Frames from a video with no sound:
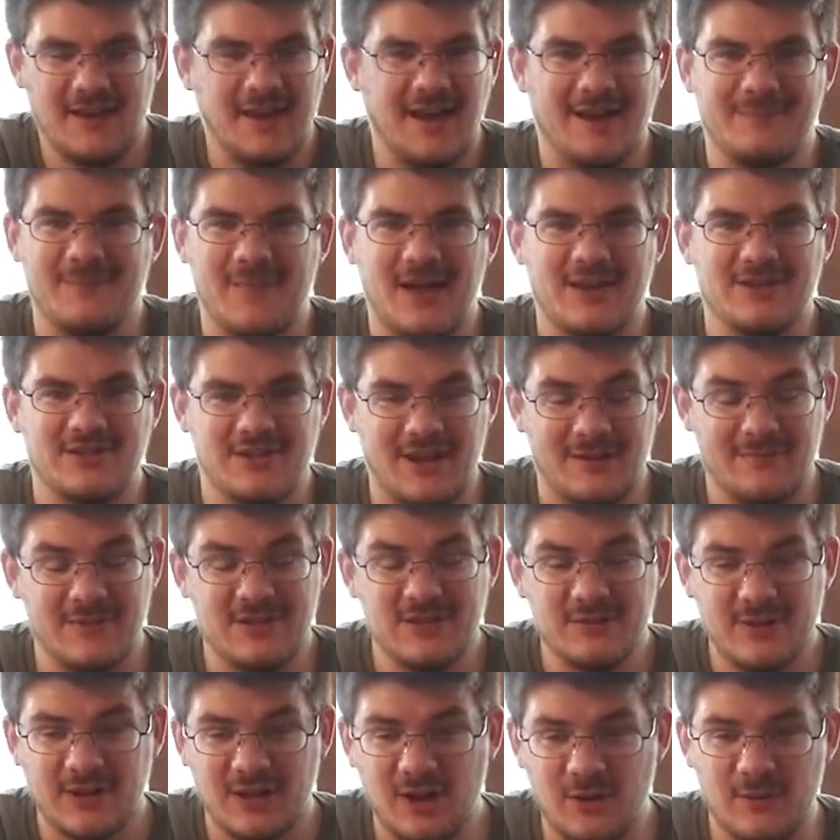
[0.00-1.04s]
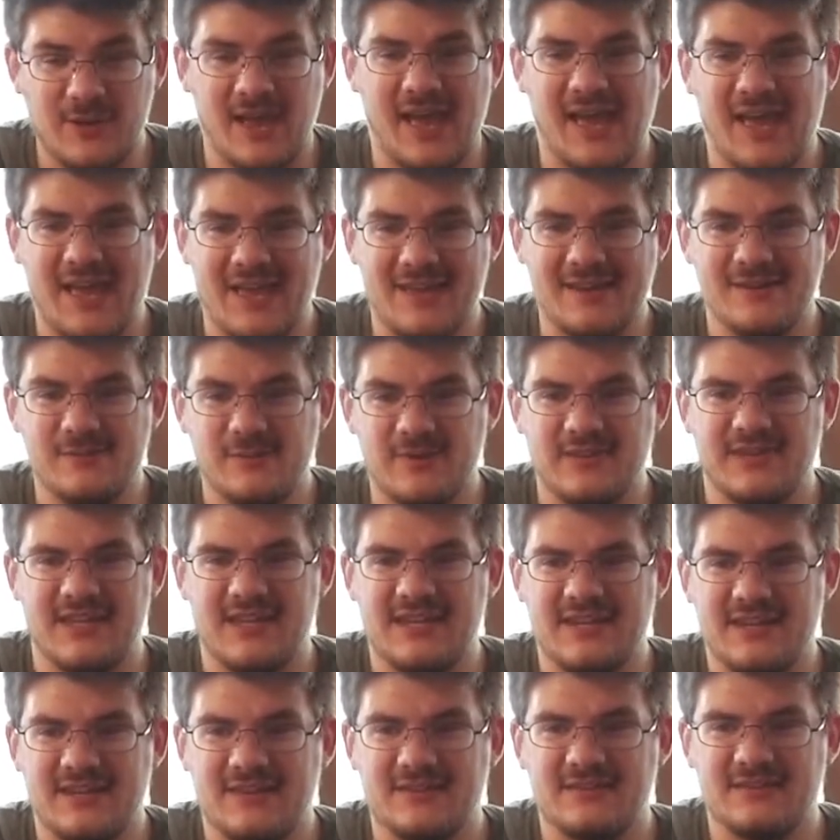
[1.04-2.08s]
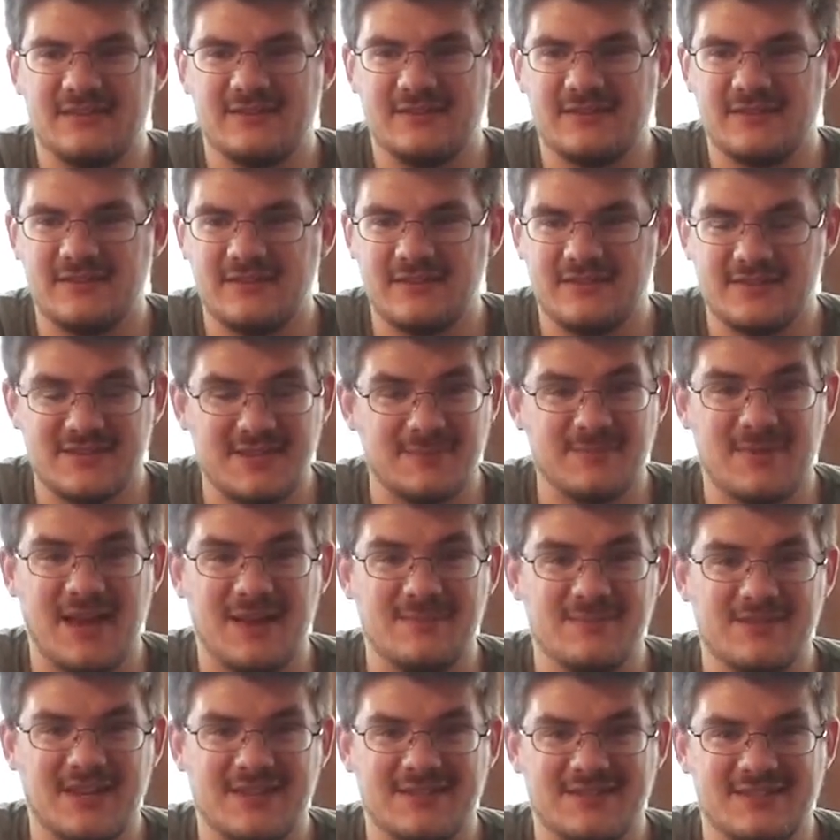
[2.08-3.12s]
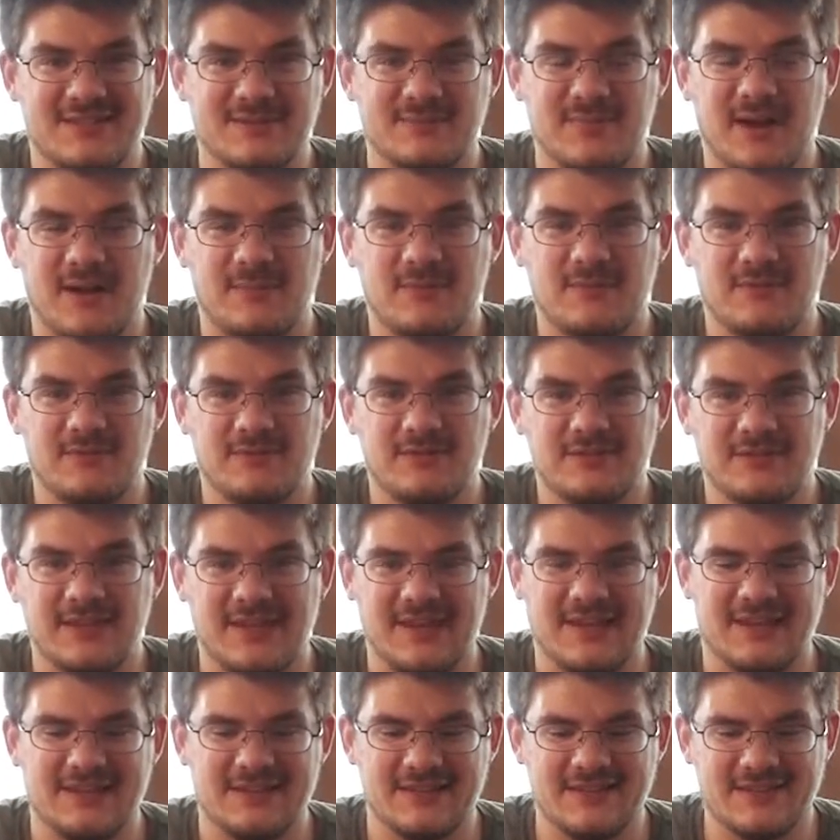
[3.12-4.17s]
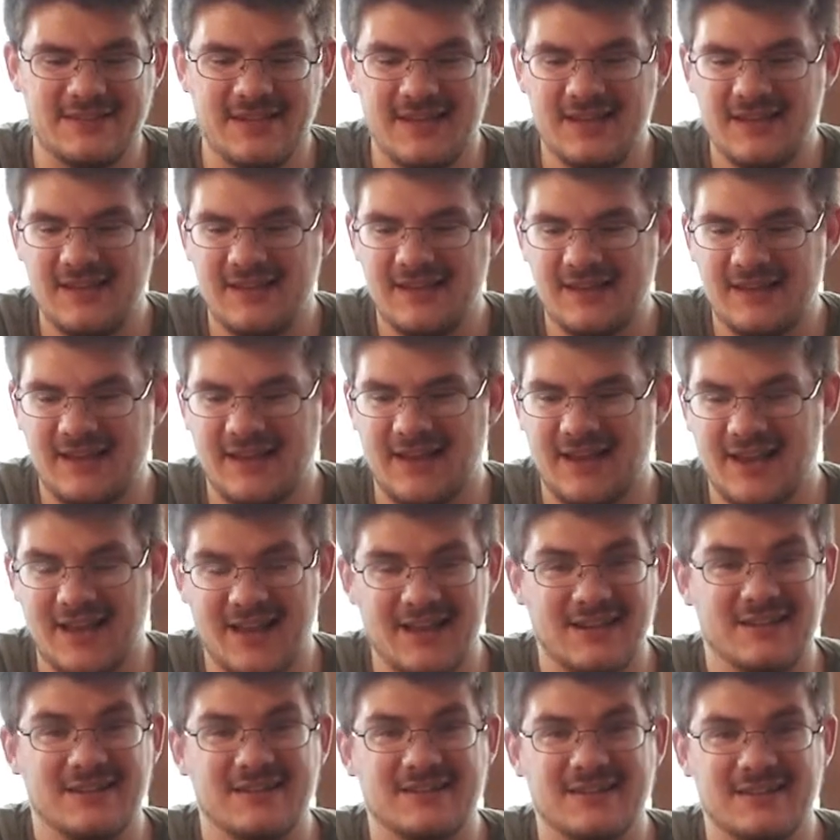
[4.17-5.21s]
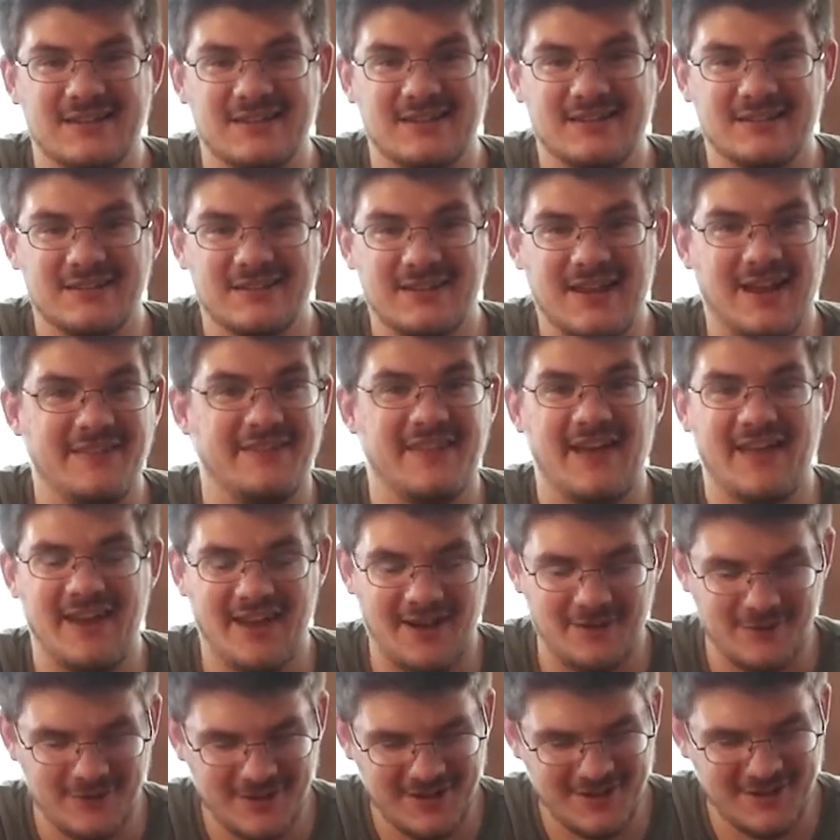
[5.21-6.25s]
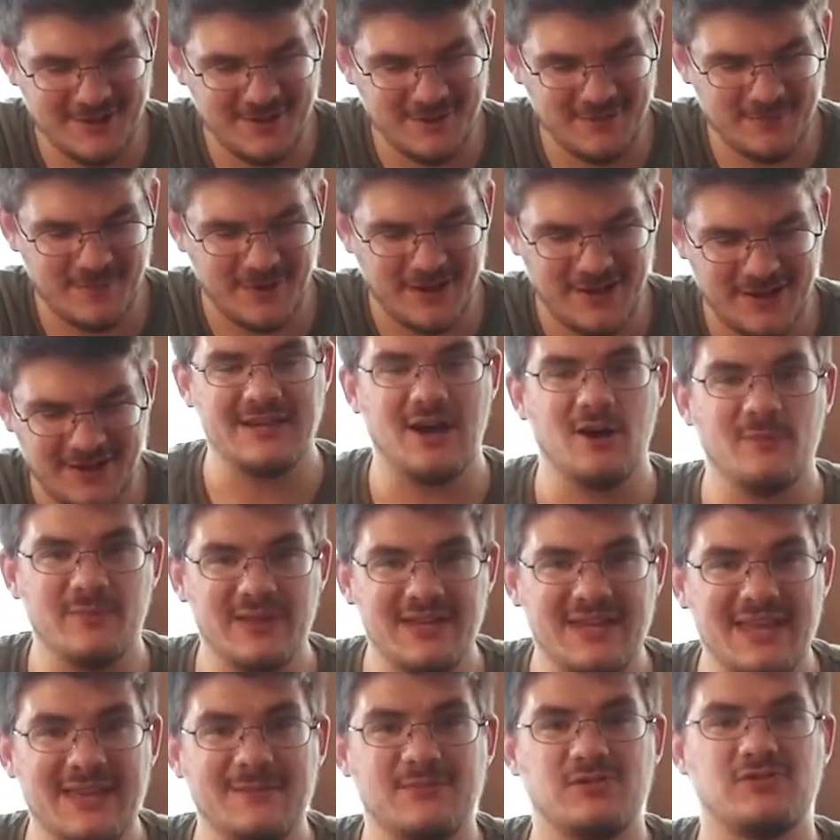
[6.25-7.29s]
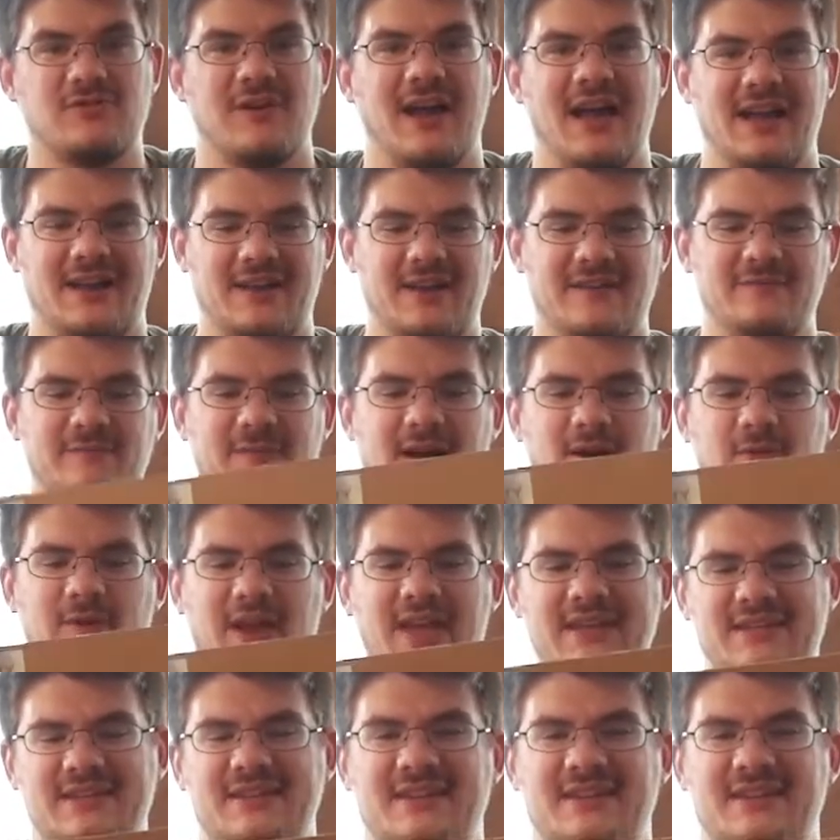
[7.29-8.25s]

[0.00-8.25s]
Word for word: I've been doing okay with eating. Sometimes I slip up, and I kind of need to cut that out. But to help me keep track of my weight